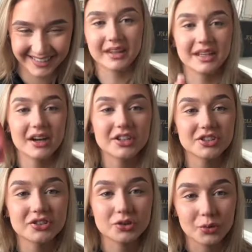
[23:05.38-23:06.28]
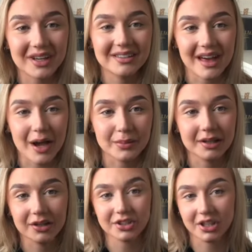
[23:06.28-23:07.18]
and then I just squeeze the
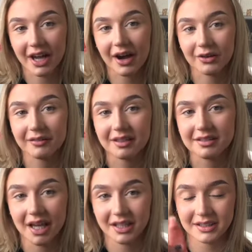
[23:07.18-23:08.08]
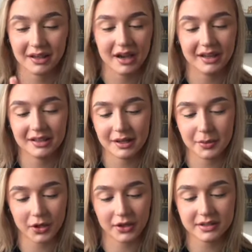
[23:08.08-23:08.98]
absolute shit out of this Dandelion lip
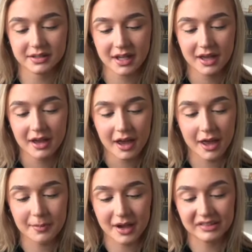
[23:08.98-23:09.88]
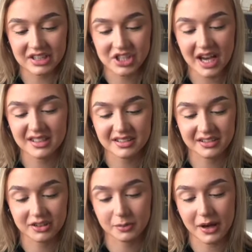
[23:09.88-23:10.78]
gloss. Um, I've literally had it
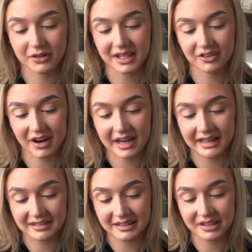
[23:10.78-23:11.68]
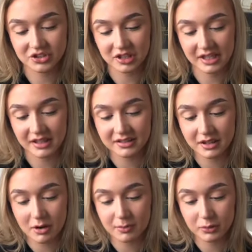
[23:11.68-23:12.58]
since I was about year 8. It's literally a
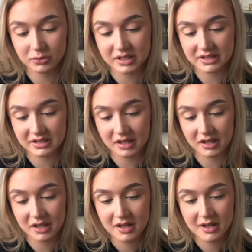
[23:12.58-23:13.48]
sample tester.